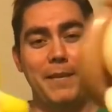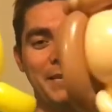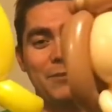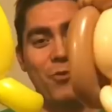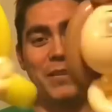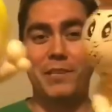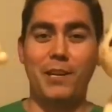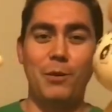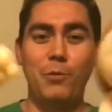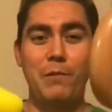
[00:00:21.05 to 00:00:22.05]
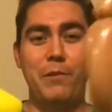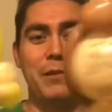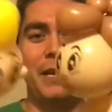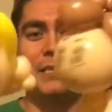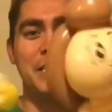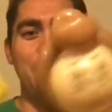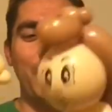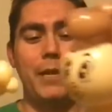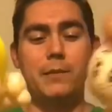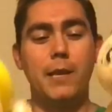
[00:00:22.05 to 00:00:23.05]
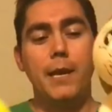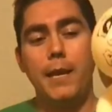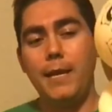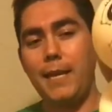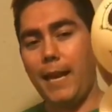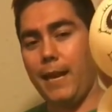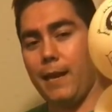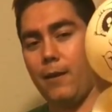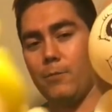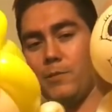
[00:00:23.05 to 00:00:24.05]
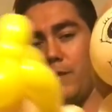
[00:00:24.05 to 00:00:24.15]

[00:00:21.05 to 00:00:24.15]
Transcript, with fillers: Any dress color, whatever you like, just depends. Any arm